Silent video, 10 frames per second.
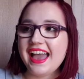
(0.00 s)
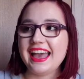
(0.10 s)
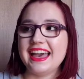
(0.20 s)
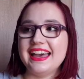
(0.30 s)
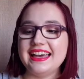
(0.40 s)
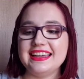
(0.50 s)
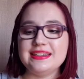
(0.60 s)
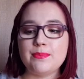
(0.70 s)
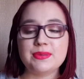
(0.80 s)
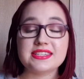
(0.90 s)

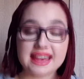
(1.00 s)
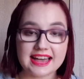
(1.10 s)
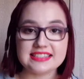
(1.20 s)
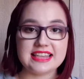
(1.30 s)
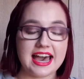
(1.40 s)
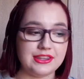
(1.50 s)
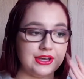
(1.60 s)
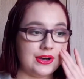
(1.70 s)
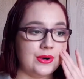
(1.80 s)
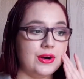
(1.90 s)
And besides that
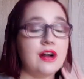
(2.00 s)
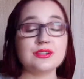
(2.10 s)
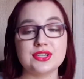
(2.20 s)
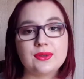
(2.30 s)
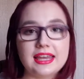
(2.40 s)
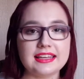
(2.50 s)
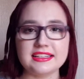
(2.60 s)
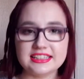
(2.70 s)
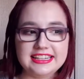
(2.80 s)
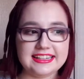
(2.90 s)
though, also like
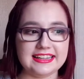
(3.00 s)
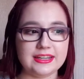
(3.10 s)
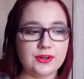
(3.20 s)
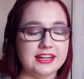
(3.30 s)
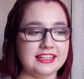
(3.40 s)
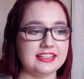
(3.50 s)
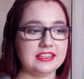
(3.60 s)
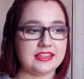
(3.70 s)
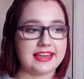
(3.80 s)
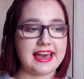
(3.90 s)
cleaning or anything
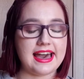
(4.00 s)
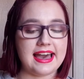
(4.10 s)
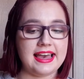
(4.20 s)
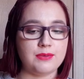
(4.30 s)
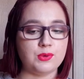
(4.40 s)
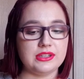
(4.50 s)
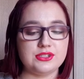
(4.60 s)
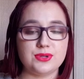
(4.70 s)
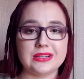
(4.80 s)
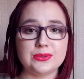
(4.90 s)
like that, I really
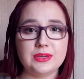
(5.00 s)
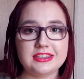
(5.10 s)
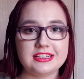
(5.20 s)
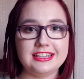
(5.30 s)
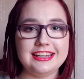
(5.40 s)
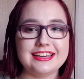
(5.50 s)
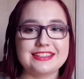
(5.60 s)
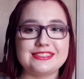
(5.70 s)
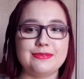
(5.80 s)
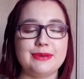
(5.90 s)
struggle with cleaning
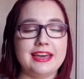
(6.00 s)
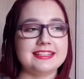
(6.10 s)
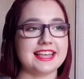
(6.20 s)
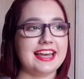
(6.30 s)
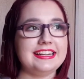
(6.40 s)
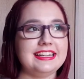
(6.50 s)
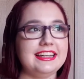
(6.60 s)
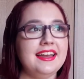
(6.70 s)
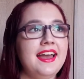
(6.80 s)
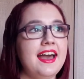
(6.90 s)
because of my anxiety.